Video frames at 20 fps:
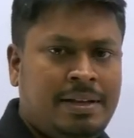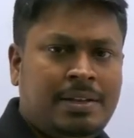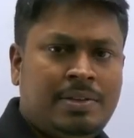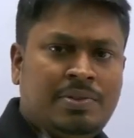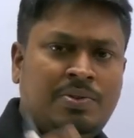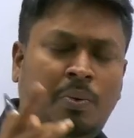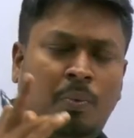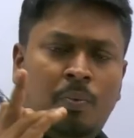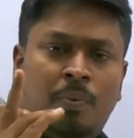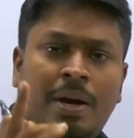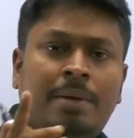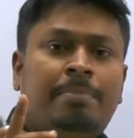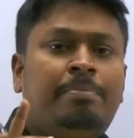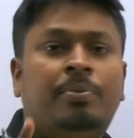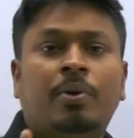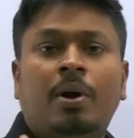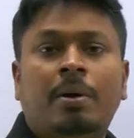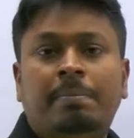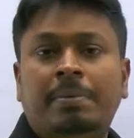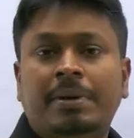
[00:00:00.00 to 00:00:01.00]
So one
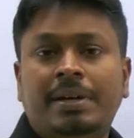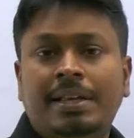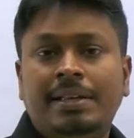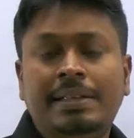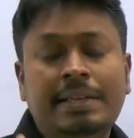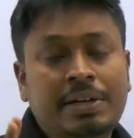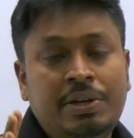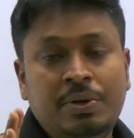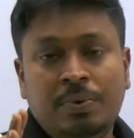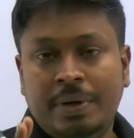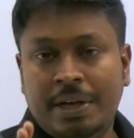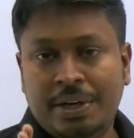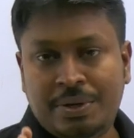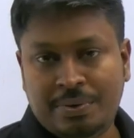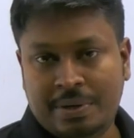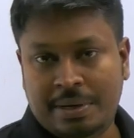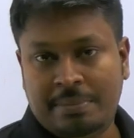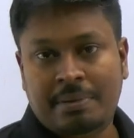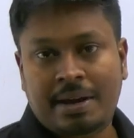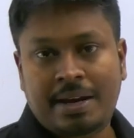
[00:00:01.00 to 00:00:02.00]
property that you need
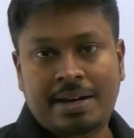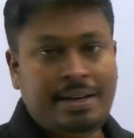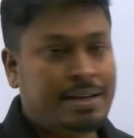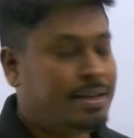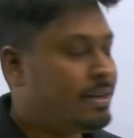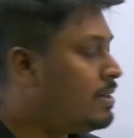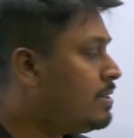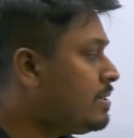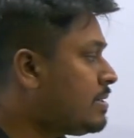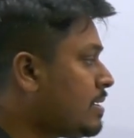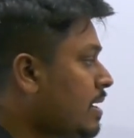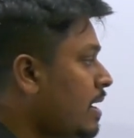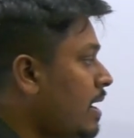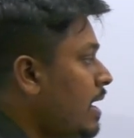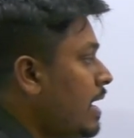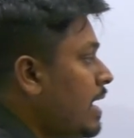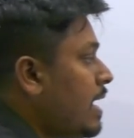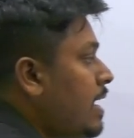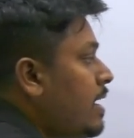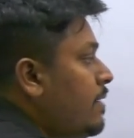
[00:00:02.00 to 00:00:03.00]
to remind here is,
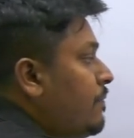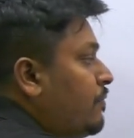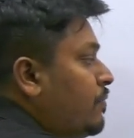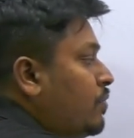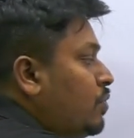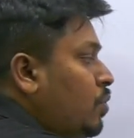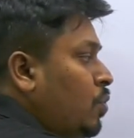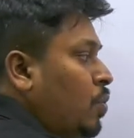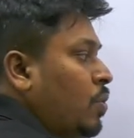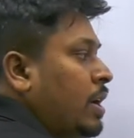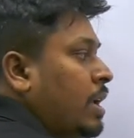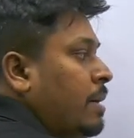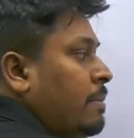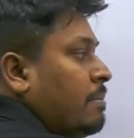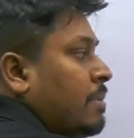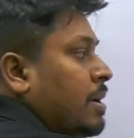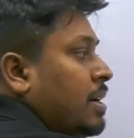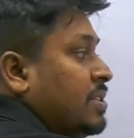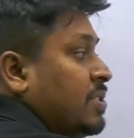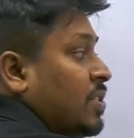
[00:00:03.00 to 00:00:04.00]
if two
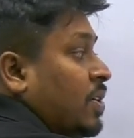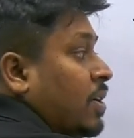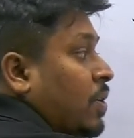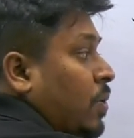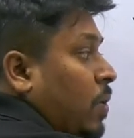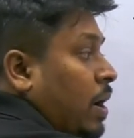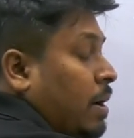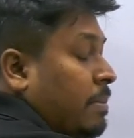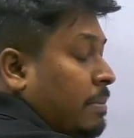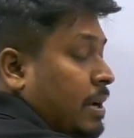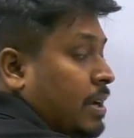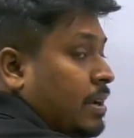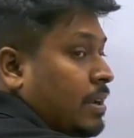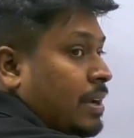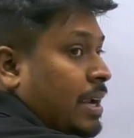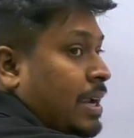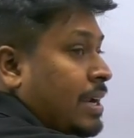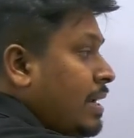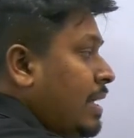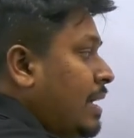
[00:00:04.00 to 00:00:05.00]
numbers are common,
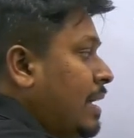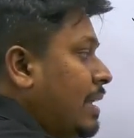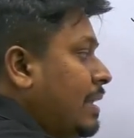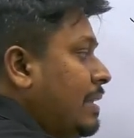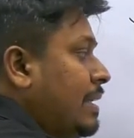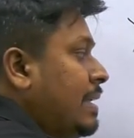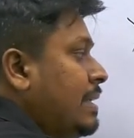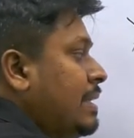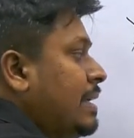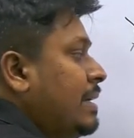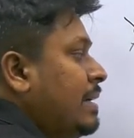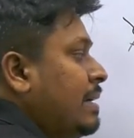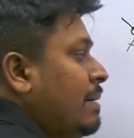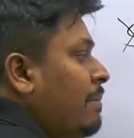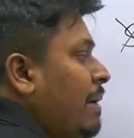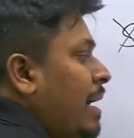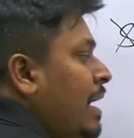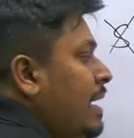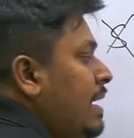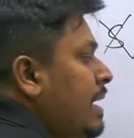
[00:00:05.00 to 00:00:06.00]
right, then the
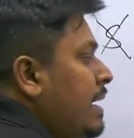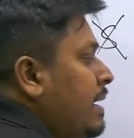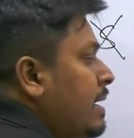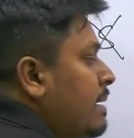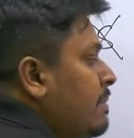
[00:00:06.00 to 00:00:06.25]
remaining